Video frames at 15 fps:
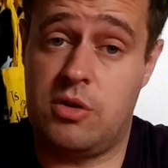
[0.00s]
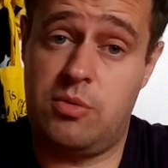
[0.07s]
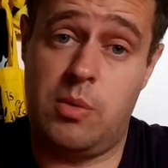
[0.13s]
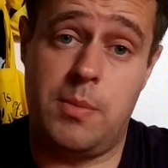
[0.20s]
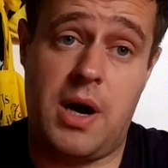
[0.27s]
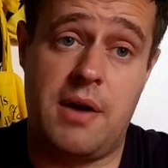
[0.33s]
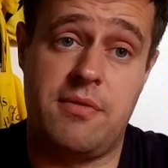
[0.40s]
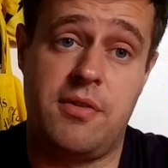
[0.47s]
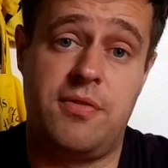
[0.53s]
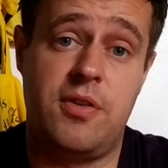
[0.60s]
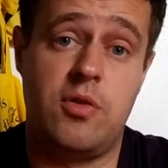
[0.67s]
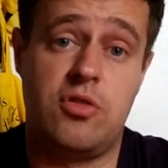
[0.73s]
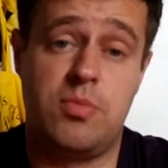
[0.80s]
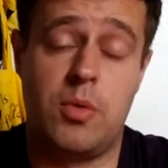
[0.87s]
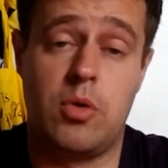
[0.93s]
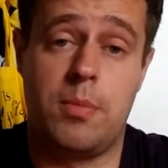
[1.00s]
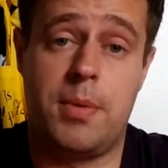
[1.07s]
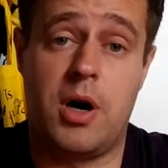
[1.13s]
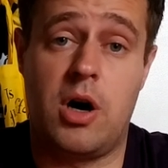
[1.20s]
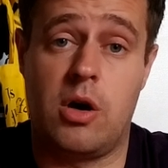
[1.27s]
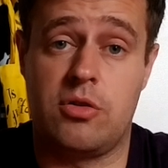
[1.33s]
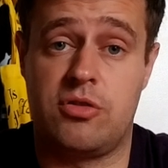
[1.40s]
Whilst we might have a few smaller
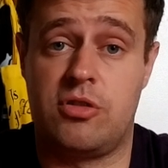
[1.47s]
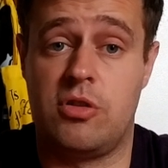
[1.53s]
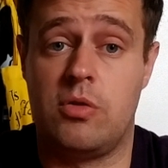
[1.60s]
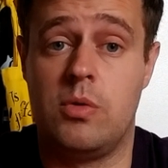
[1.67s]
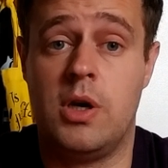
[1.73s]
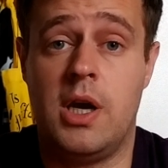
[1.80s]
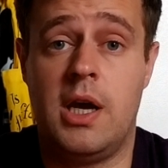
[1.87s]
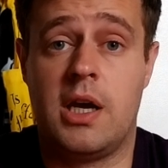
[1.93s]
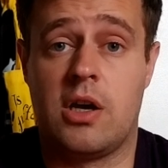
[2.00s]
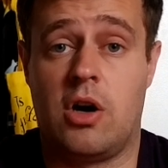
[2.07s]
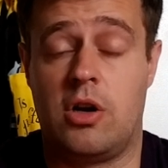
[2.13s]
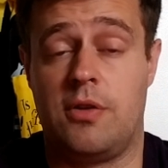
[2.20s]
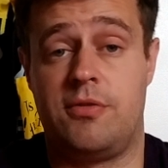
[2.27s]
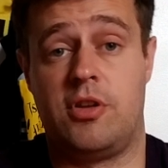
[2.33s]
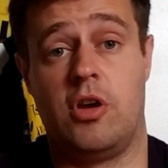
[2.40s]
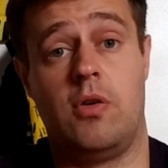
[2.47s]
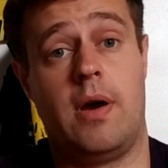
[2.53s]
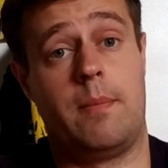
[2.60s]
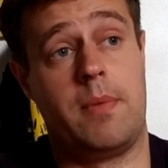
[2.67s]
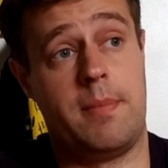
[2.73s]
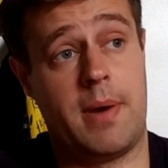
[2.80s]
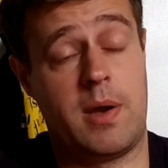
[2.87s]
parks to kind of
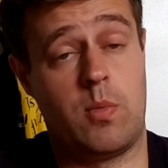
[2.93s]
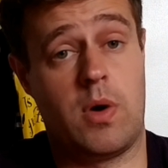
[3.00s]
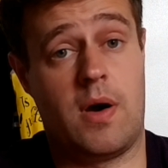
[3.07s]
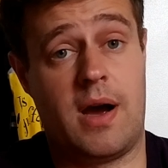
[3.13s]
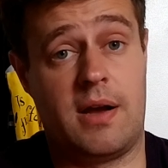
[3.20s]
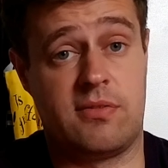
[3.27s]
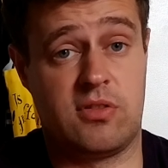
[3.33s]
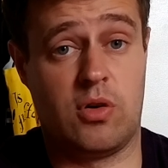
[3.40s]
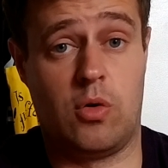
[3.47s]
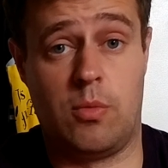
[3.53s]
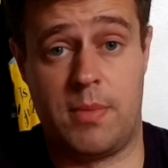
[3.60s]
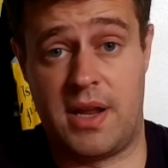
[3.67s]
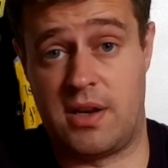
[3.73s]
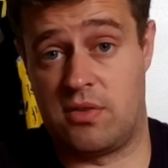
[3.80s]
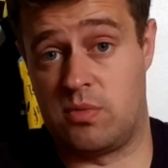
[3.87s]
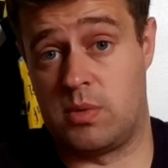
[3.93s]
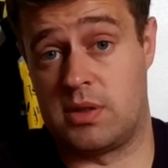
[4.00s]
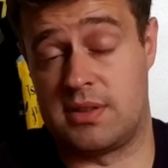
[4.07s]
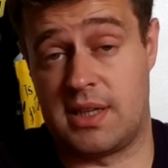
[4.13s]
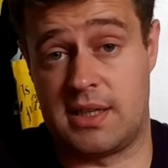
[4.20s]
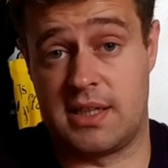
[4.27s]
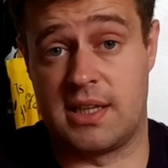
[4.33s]
do, and we may well have Torment as
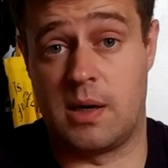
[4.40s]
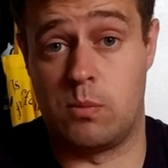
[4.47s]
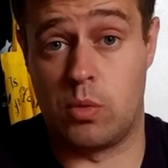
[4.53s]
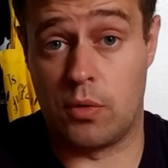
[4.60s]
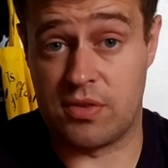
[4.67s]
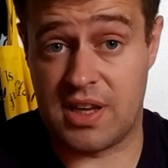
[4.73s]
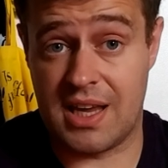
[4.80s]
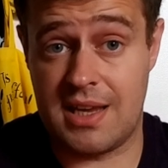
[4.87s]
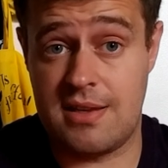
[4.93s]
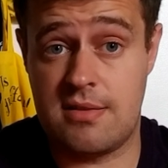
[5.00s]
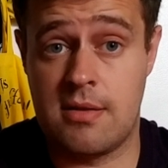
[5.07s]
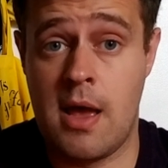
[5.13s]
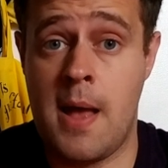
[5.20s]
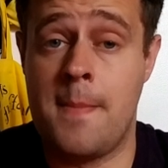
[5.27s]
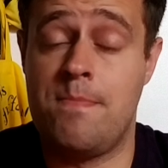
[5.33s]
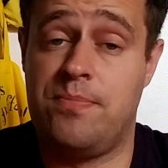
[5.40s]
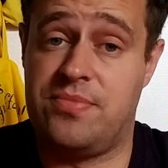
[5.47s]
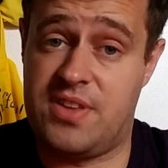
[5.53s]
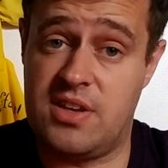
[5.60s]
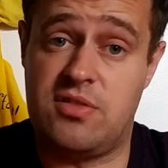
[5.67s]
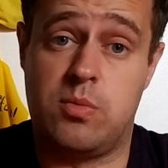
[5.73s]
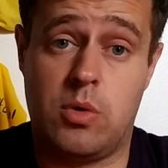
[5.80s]
well down in Gunwharf Quays,
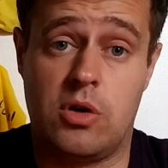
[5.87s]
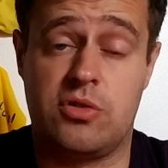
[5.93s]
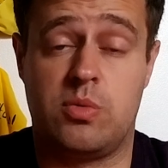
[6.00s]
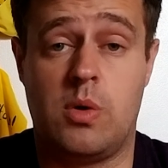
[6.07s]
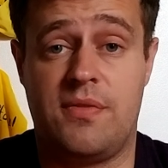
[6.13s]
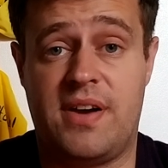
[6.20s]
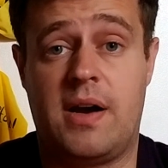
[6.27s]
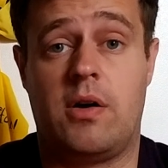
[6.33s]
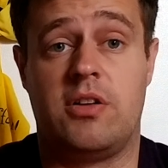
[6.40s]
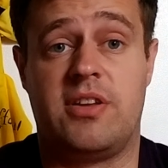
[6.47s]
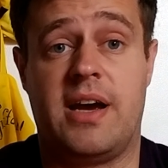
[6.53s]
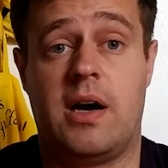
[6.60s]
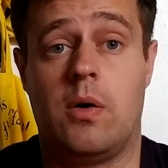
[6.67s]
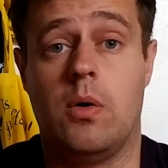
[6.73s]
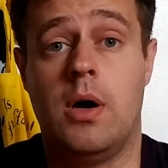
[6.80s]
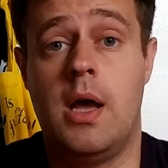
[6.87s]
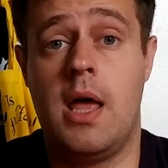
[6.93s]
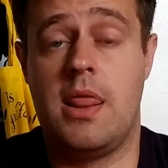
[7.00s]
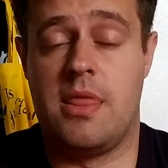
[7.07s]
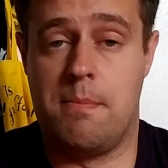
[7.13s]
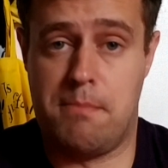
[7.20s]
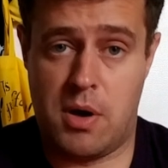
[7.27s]
this was, without a doubt,
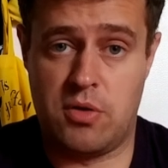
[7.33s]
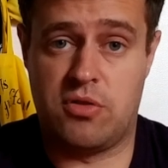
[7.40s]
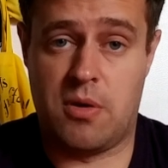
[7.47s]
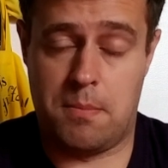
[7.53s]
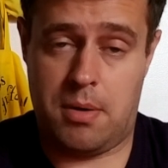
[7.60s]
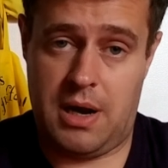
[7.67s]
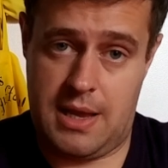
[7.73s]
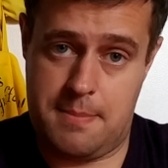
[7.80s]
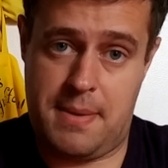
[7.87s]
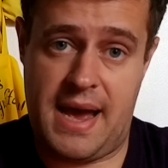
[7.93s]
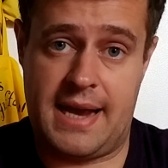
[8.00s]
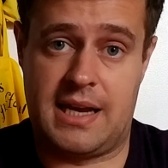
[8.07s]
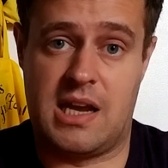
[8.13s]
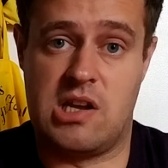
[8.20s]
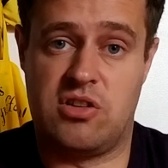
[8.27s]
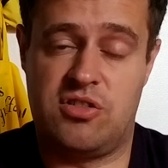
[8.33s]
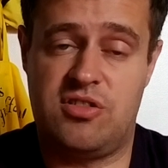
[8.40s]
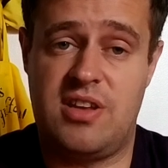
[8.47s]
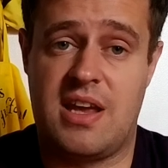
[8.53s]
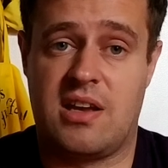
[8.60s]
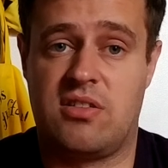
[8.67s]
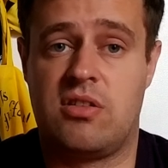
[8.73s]
the most complete package.
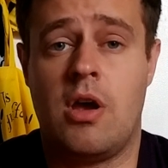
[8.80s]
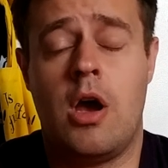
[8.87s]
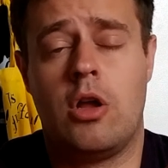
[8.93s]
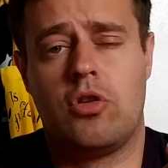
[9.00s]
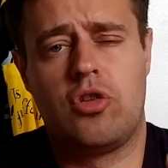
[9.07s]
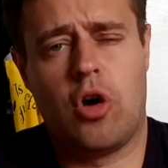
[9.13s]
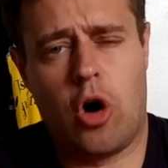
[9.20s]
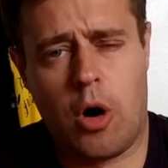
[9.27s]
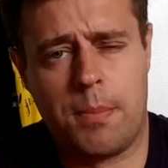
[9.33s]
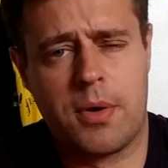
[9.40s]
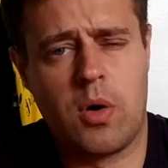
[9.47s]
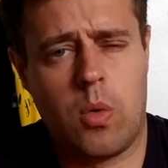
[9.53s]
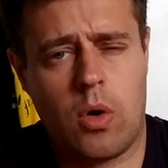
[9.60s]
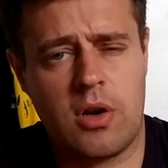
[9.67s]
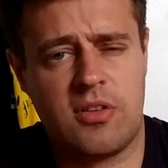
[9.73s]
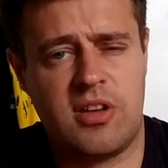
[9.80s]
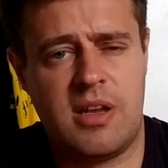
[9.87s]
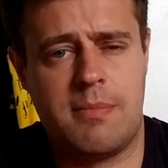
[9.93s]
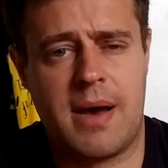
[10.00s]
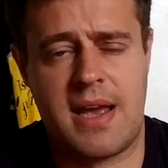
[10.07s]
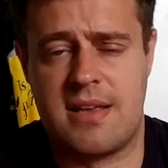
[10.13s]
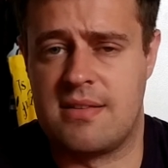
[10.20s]
6 top
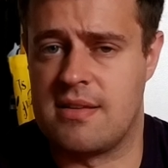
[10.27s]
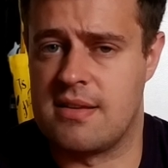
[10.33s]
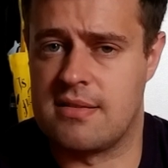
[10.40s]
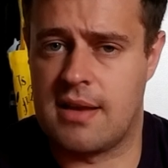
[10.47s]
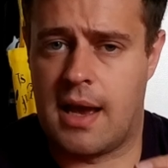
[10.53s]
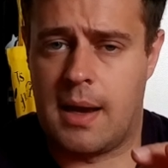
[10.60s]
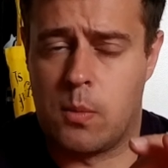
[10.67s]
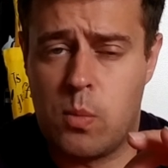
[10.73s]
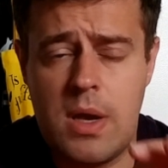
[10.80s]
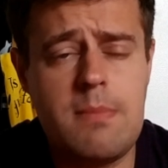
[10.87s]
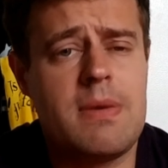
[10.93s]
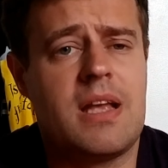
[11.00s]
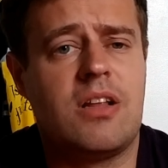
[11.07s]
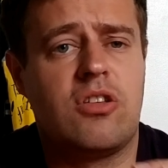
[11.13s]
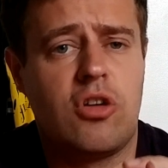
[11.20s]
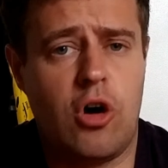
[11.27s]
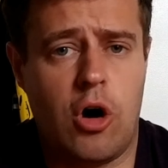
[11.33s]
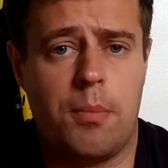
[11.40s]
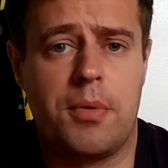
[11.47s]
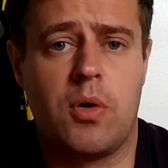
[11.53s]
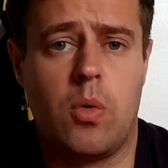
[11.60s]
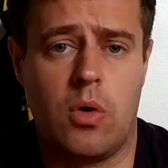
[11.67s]
quality mazes, and we mean
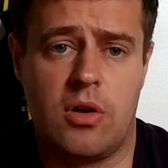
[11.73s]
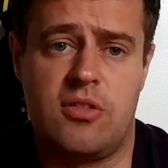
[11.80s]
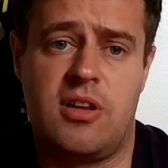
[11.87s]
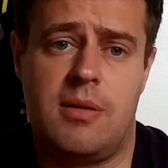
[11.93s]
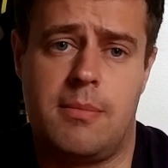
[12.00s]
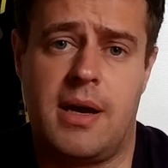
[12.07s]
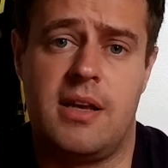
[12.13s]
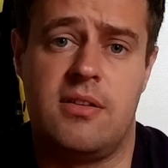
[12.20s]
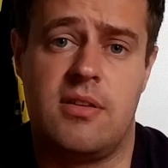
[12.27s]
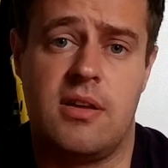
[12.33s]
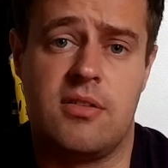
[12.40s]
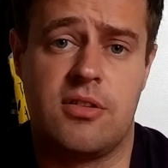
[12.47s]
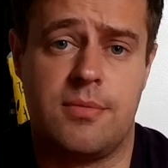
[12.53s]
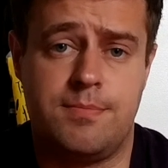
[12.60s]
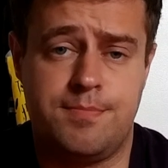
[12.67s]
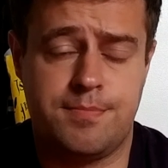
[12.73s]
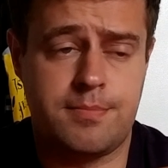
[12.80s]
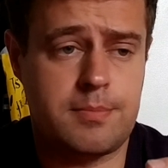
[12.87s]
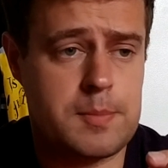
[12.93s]
top quality mazes.